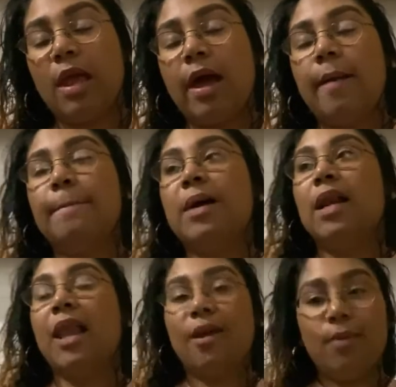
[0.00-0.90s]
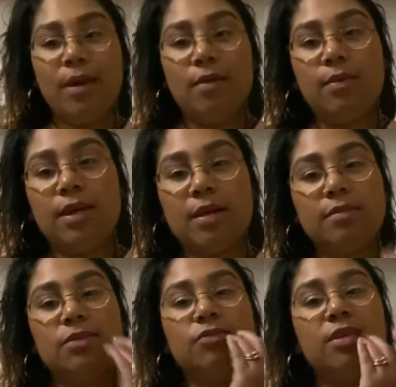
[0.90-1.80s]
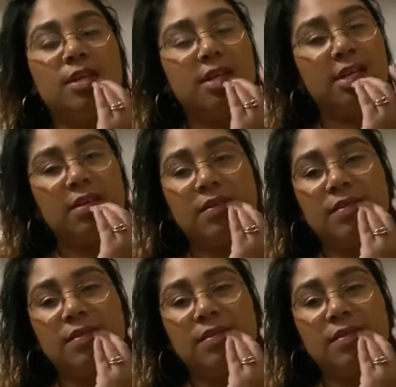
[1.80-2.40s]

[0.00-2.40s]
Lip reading: I'm a lightweight when it comes to drinking.